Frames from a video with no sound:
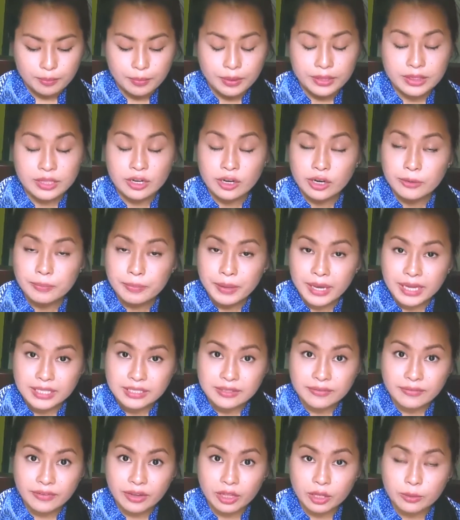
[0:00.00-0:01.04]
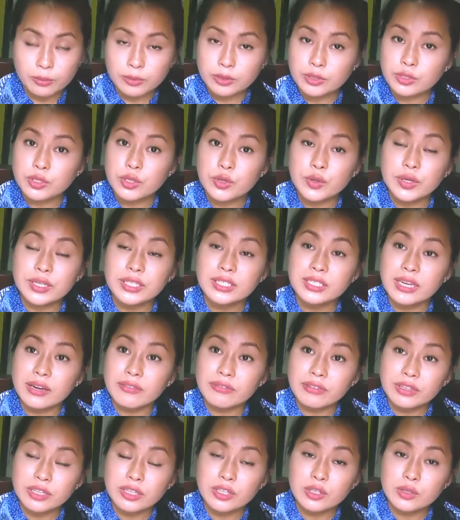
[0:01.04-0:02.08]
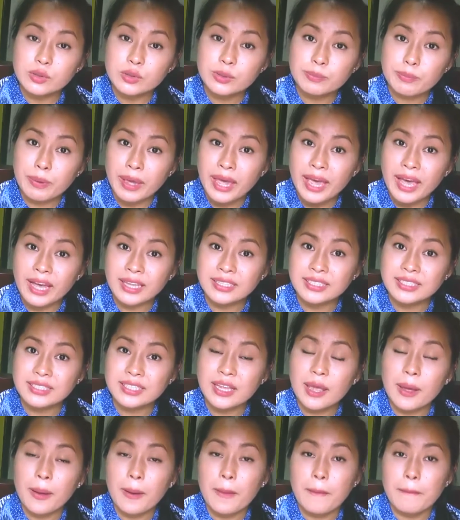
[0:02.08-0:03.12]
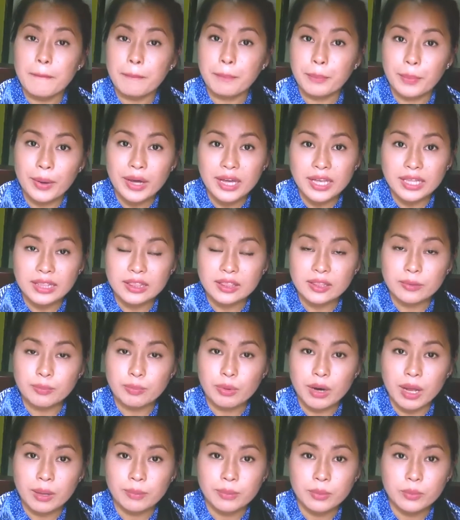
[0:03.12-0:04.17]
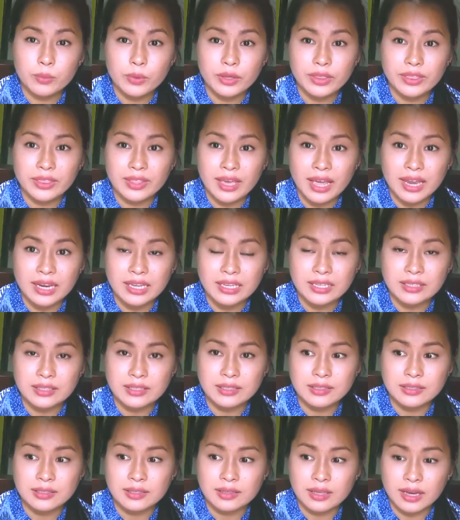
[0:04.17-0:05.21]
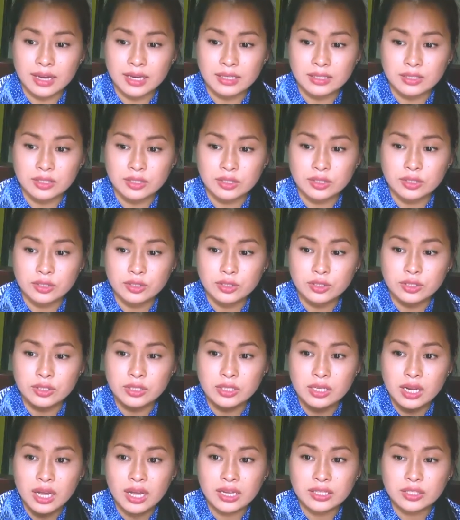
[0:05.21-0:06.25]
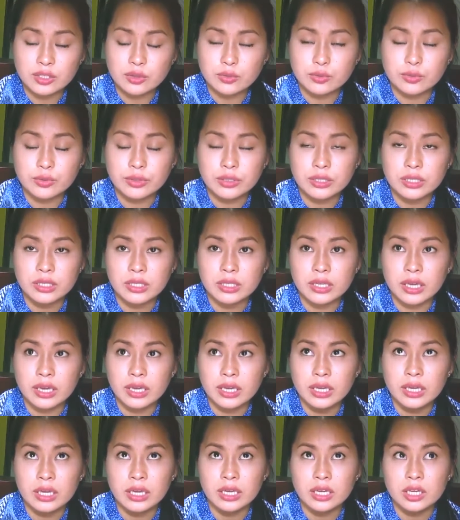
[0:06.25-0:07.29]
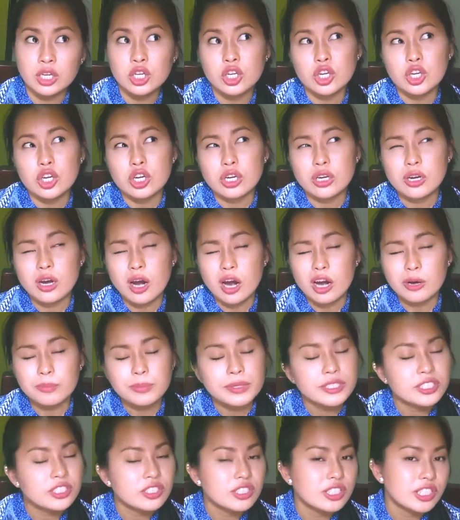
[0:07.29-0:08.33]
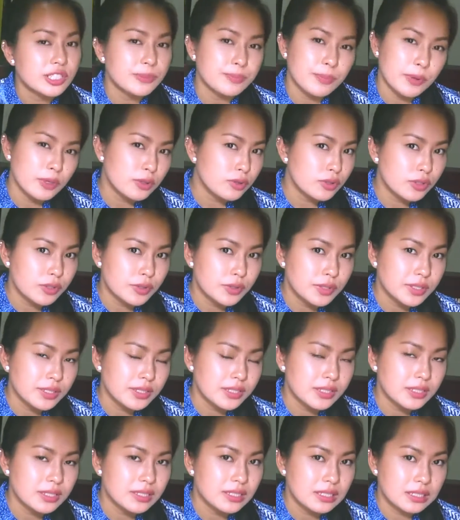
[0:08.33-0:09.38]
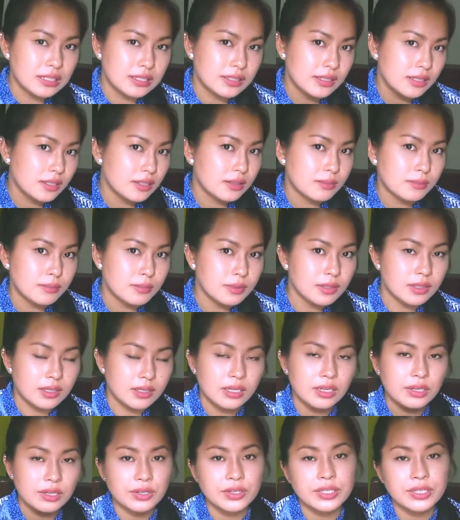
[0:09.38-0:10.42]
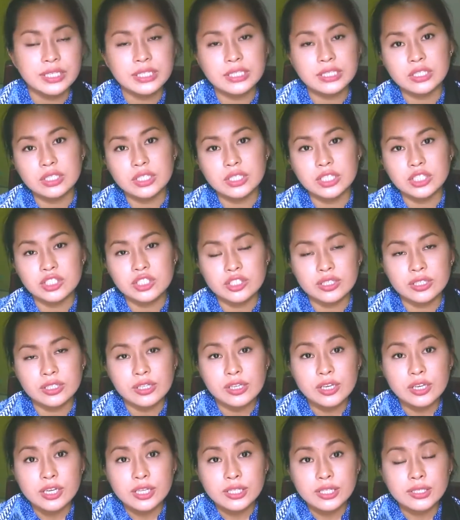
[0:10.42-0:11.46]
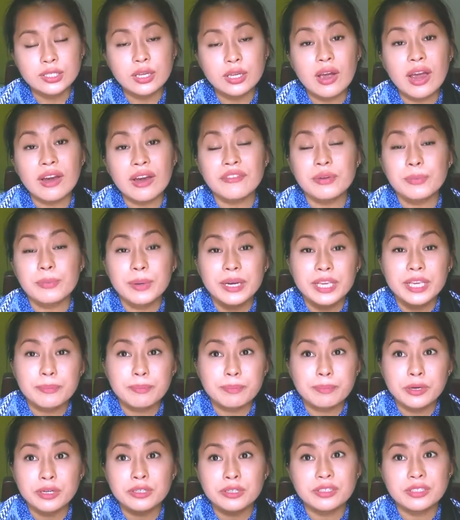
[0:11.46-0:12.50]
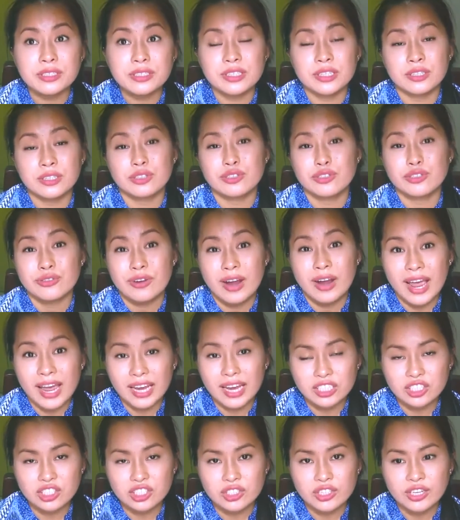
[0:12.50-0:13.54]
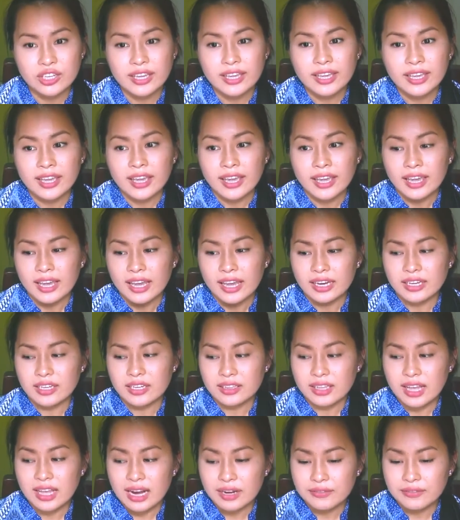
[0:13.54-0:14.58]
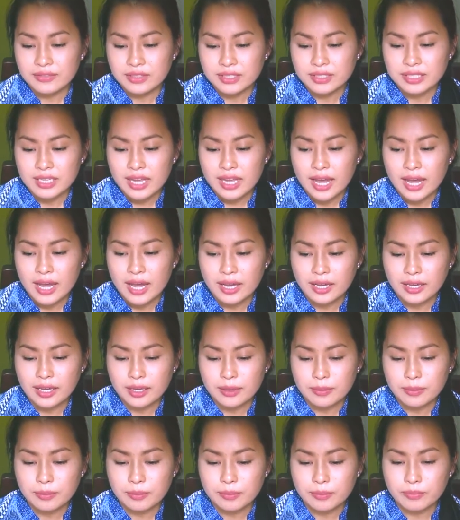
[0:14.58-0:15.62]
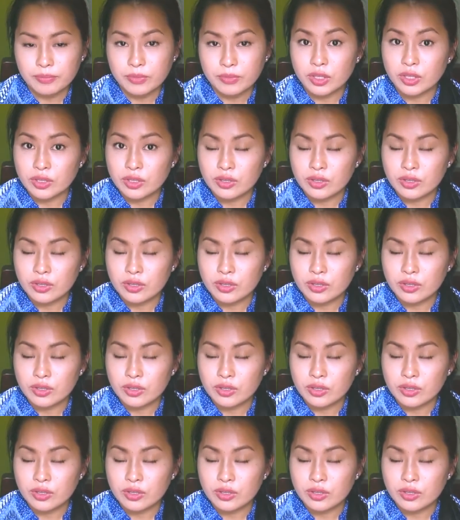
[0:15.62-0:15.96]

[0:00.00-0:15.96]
but there are pads available, so you can definitely use pads. But the problem with that is that there's not really a garbage disposal system here in Indonesia, so everybody burns their trash. And a lot of the time,